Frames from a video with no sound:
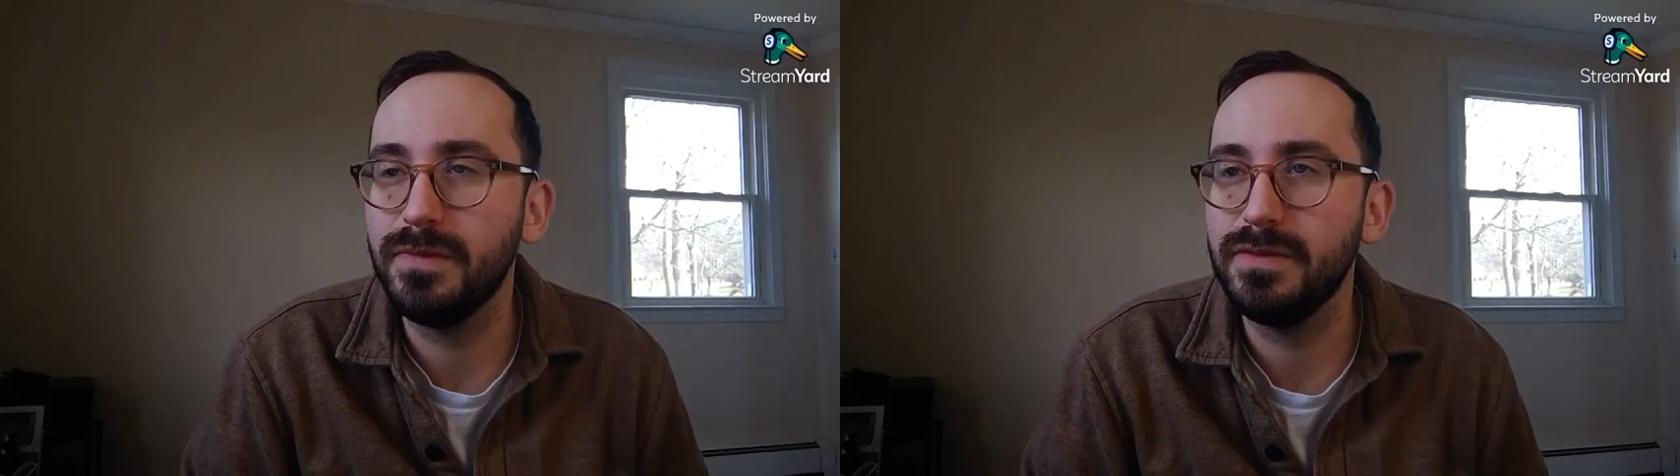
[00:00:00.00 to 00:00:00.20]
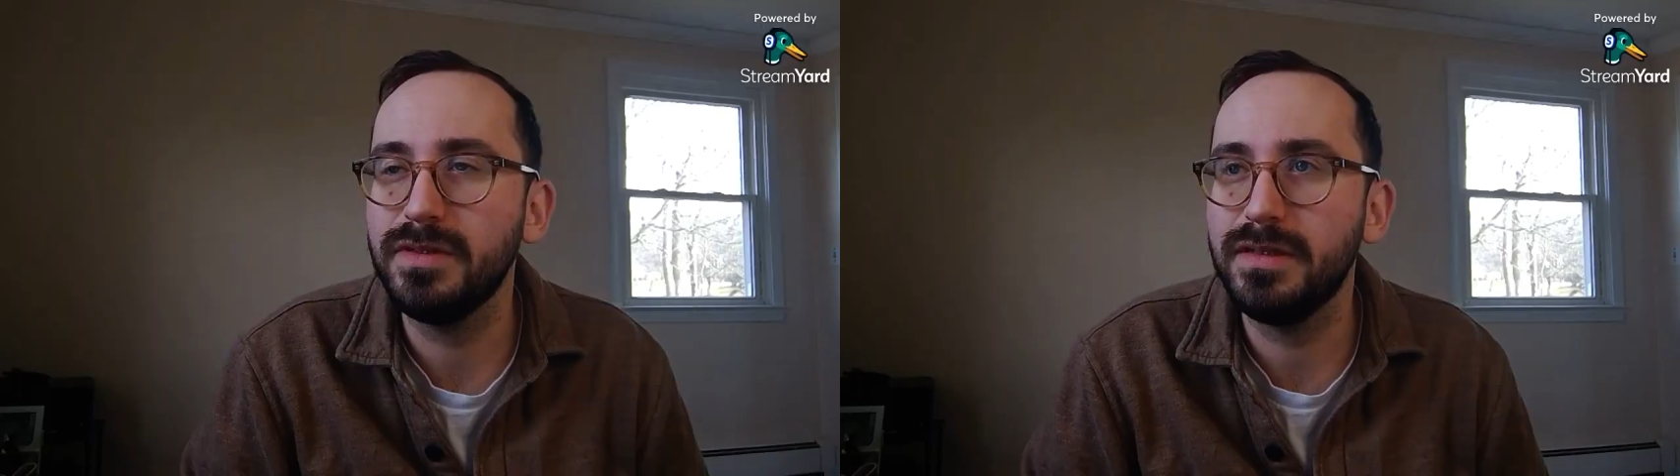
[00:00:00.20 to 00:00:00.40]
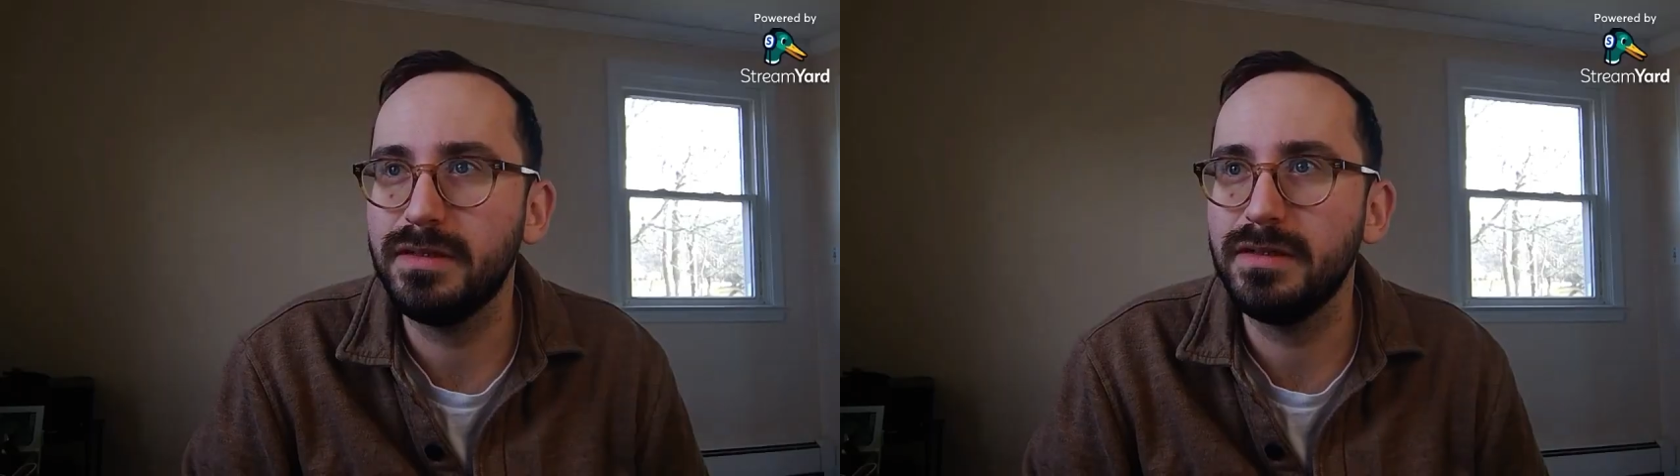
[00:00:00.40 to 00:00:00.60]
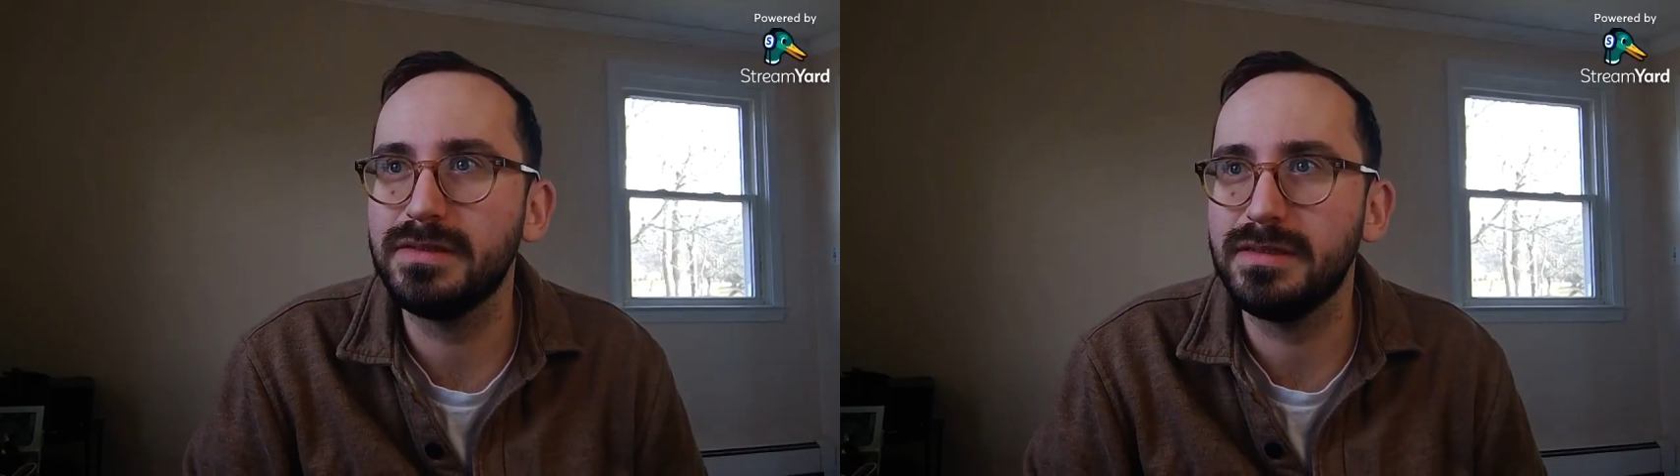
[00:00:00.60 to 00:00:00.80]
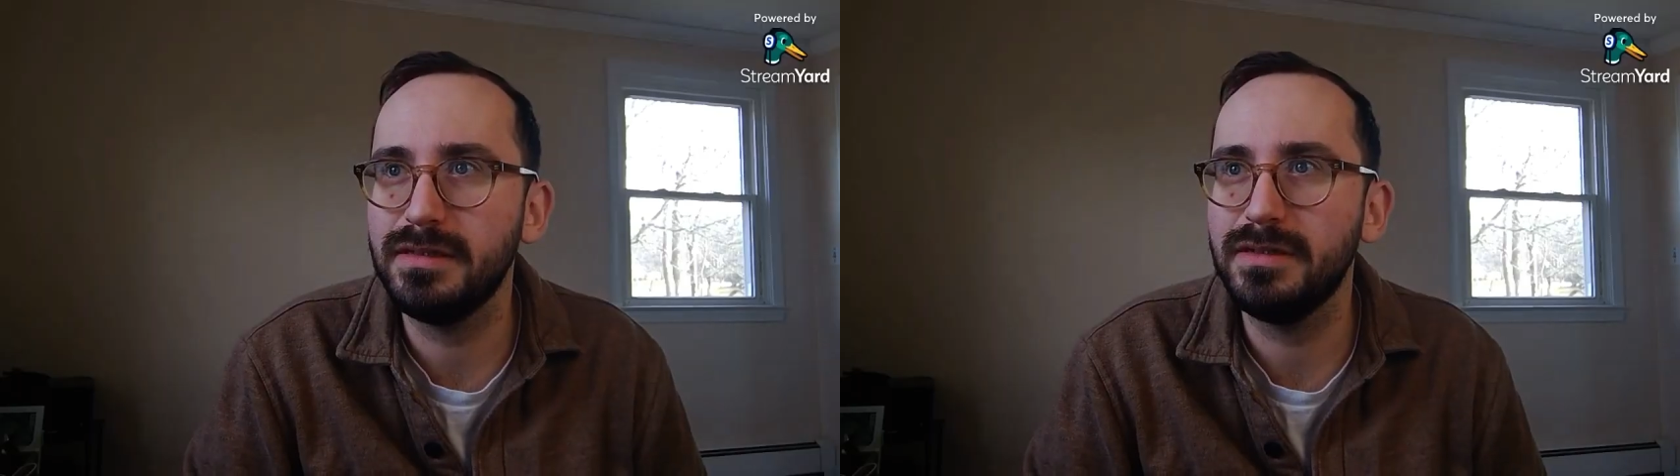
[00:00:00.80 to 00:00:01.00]
so
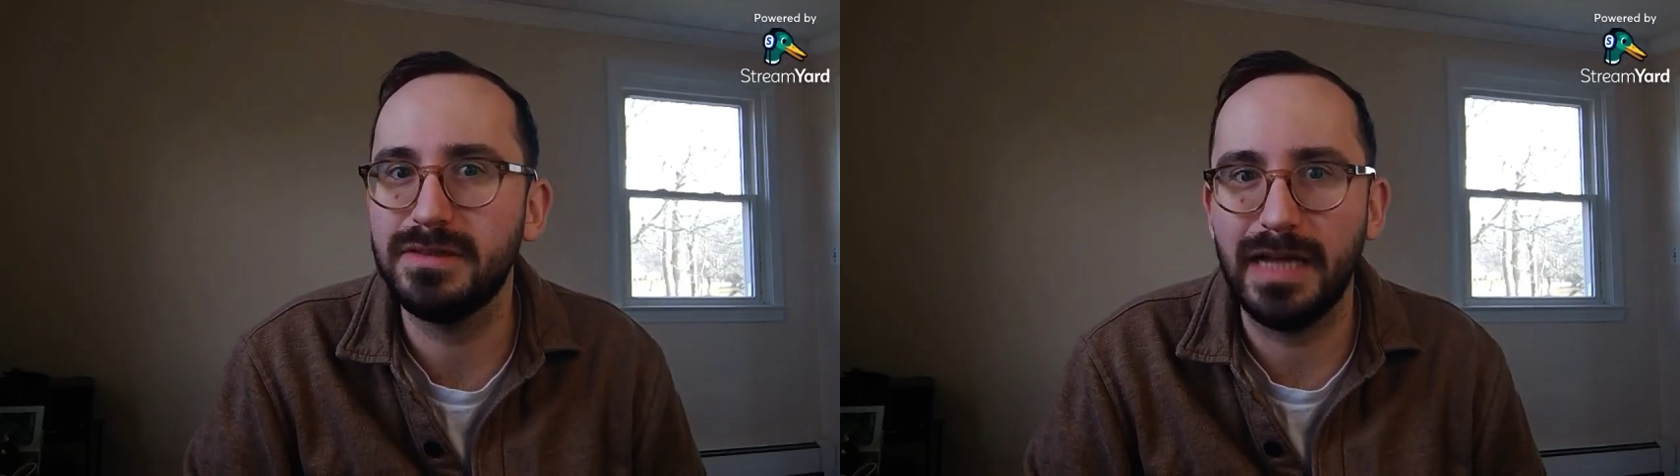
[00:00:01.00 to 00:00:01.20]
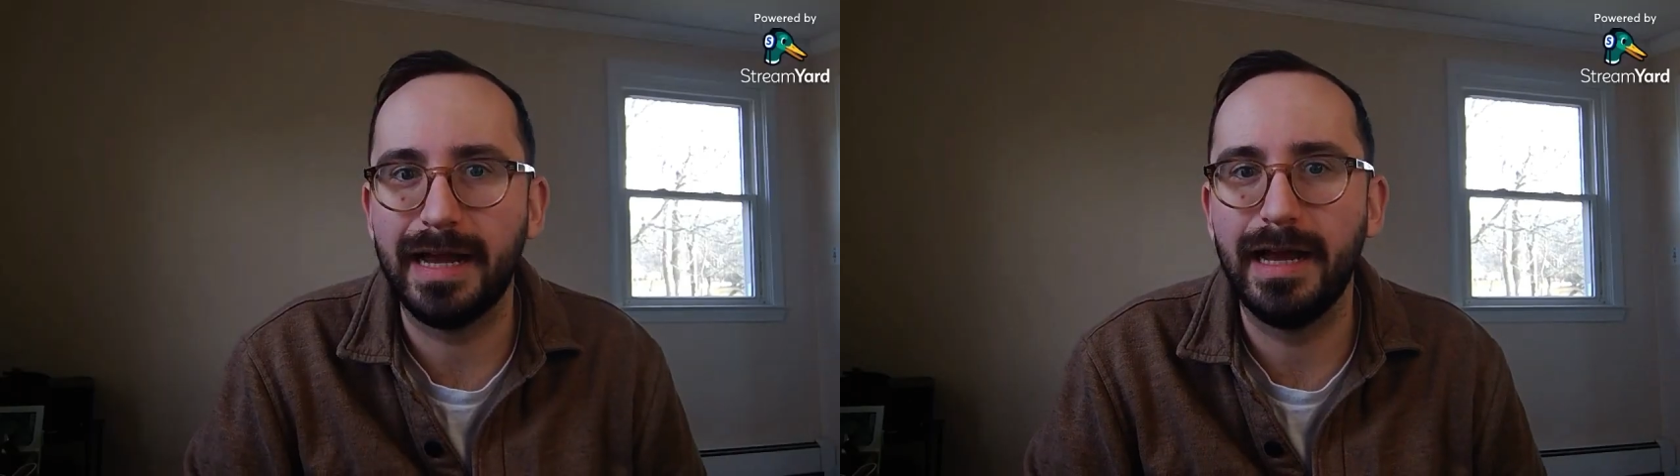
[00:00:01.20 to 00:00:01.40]
there's that